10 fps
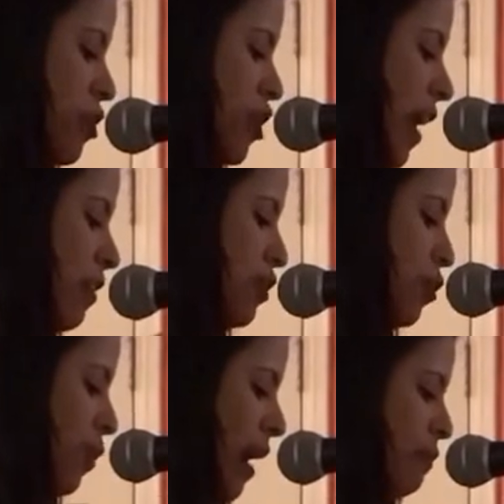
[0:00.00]
child
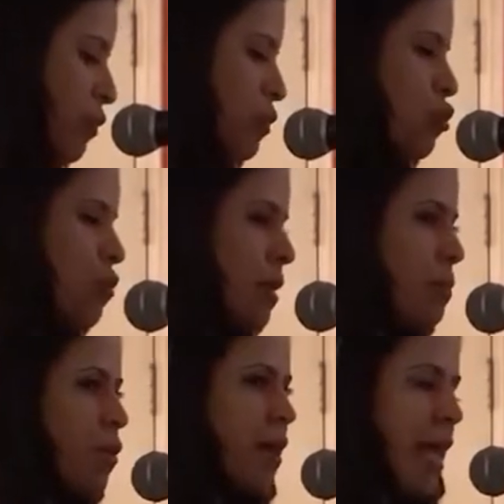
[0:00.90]
arrival,
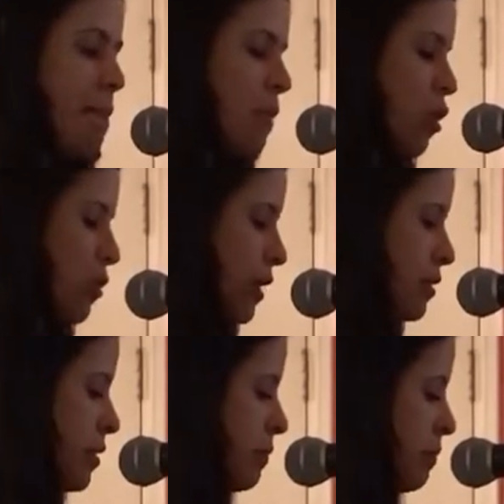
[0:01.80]
dreamer,
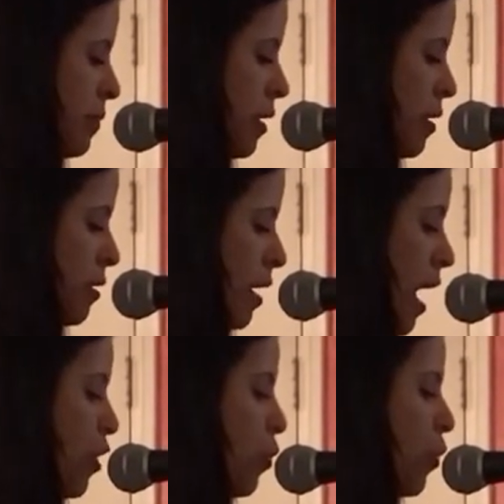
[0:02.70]
immigrant.
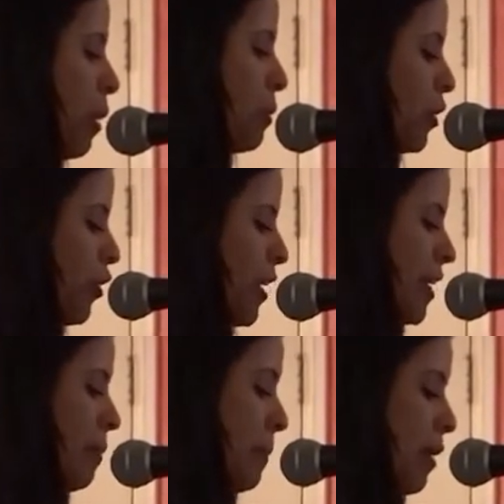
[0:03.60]
I grew up
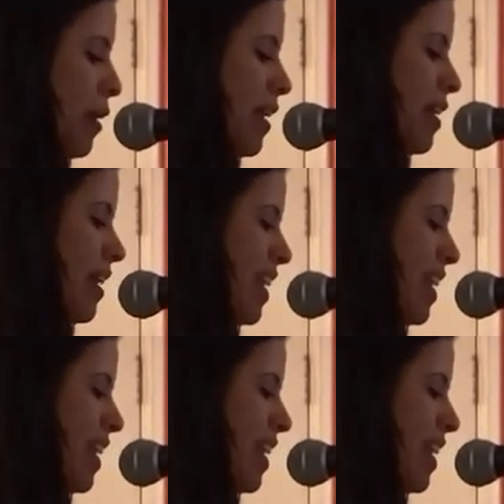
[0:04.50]
learning American